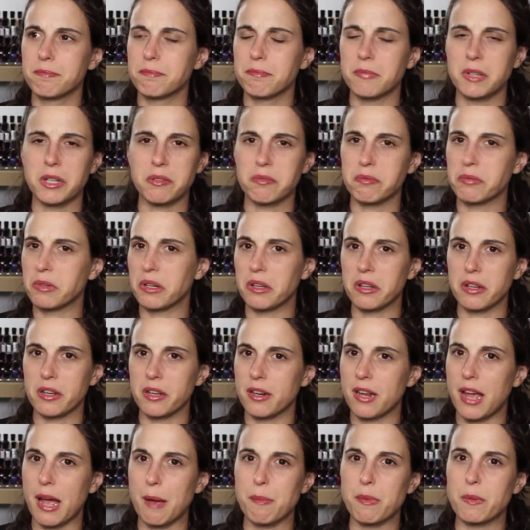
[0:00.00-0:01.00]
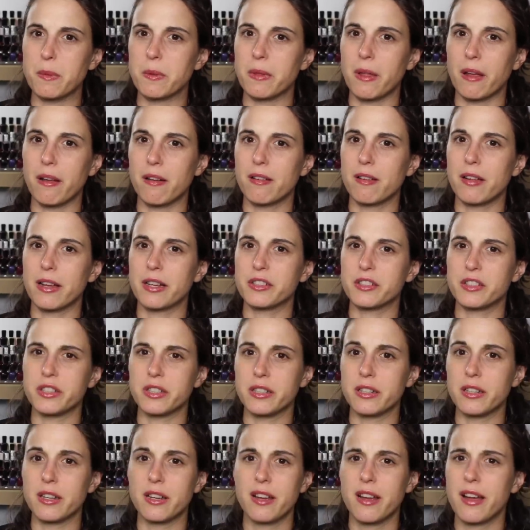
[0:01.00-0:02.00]
I'm like really unhappy with that
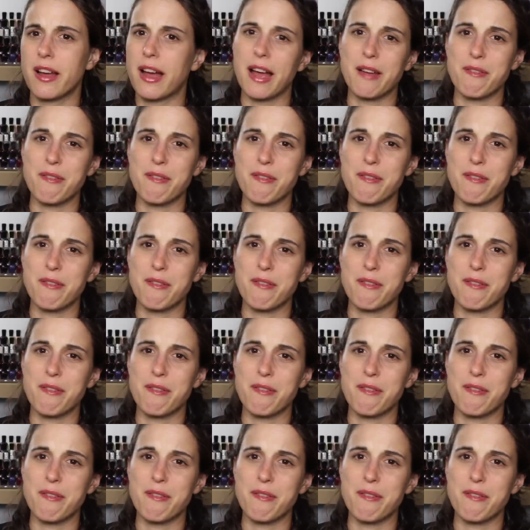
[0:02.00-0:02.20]
collection.